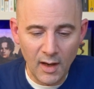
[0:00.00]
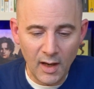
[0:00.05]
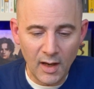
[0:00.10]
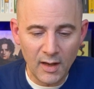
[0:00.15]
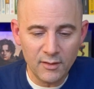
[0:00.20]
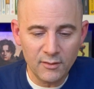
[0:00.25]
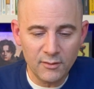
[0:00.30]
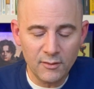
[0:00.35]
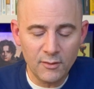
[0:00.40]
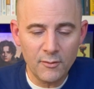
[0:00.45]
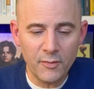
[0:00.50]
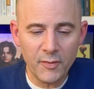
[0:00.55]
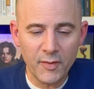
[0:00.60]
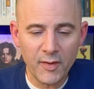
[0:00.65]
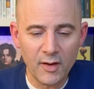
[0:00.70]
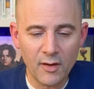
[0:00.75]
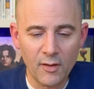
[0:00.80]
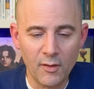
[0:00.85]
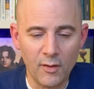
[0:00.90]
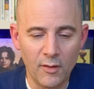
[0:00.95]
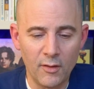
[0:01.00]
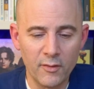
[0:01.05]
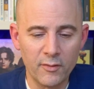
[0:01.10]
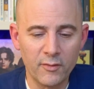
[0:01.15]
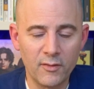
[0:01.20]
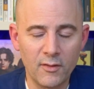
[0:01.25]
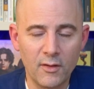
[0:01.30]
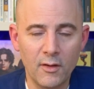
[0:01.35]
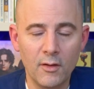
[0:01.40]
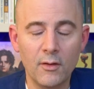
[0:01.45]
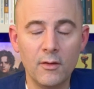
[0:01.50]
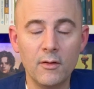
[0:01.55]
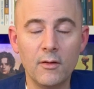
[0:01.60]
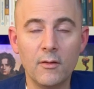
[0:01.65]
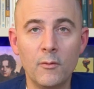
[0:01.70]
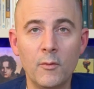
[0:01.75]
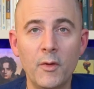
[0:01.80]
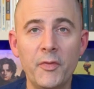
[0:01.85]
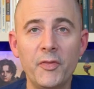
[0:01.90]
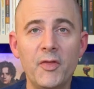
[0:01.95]
I do think also
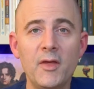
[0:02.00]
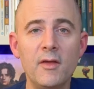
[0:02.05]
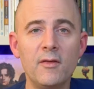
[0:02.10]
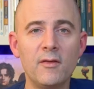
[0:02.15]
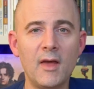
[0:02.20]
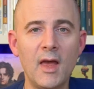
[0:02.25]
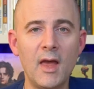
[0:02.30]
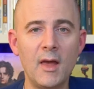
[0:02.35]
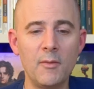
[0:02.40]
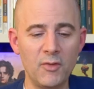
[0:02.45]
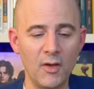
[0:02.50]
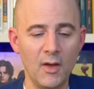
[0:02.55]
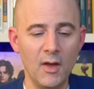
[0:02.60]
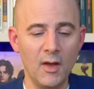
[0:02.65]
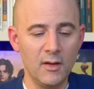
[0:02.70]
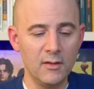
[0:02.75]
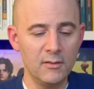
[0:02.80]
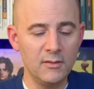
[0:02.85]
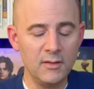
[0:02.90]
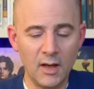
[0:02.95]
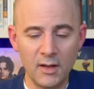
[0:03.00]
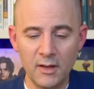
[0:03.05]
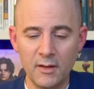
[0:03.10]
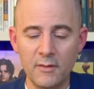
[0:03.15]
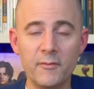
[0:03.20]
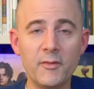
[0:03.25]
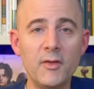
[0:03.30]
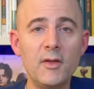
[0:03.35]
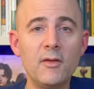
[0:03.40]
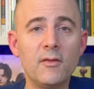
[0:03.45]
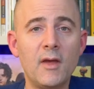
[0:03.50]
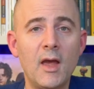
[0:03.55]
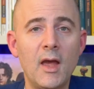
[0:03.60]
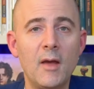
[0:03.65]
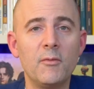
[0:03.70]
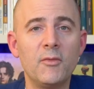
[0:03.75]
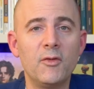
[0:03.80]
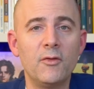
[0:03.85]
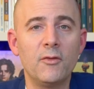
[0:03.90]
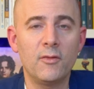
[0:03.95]
with these games, none of these
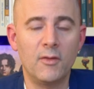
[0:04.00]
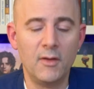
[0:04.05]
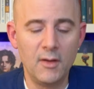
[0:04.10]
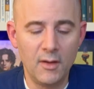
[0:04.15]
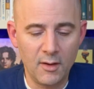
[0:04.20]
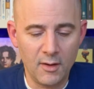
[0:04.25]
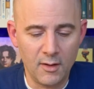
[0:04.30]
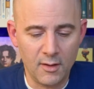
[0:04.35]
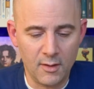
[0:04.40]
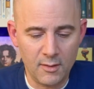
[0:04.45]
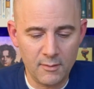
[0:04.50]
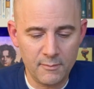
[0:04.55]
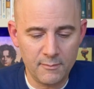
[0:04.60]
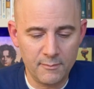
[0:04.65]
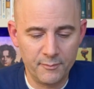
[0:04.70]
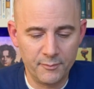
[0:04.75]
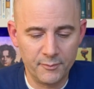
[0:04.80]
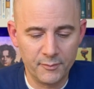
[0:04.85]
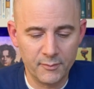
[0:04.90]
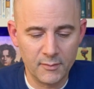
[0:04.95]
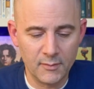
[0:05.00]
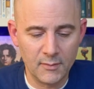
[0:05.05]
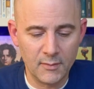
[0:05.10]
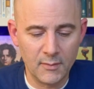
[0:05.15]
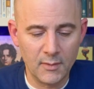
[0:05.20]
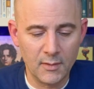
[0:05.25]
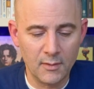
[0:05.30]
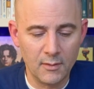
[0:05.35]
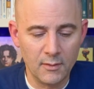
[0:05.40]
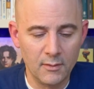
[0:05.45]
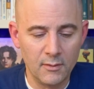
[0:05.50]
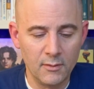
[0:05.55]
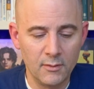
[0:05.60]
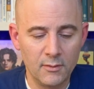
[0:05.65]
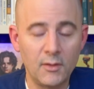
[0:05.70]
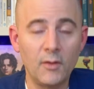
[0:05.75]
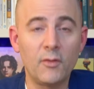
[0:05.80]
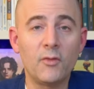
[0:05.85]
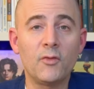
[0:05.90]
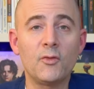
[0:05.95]
games you see here
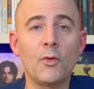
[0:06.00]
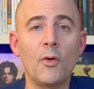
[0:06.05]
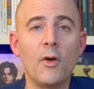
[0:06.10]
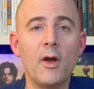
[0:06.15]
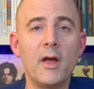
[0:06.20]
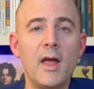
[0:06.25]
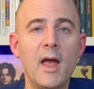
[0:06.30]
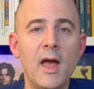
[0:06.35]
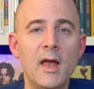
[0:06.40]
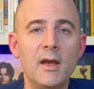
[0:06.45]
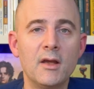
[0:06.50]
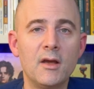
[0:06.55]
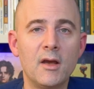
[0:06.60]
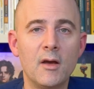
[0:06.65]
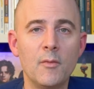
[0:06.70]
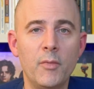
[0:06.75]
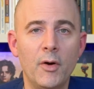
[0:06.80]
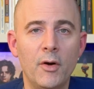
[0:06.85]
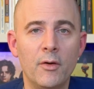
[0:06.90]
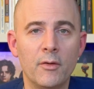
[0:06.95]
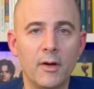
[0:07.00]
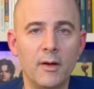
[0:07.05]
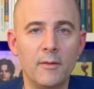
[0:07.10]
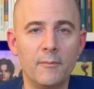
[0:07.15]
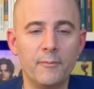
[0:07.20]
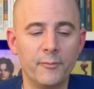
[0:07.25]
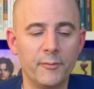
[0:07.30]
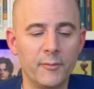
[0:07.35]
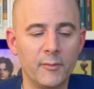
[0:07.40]
destroy any component.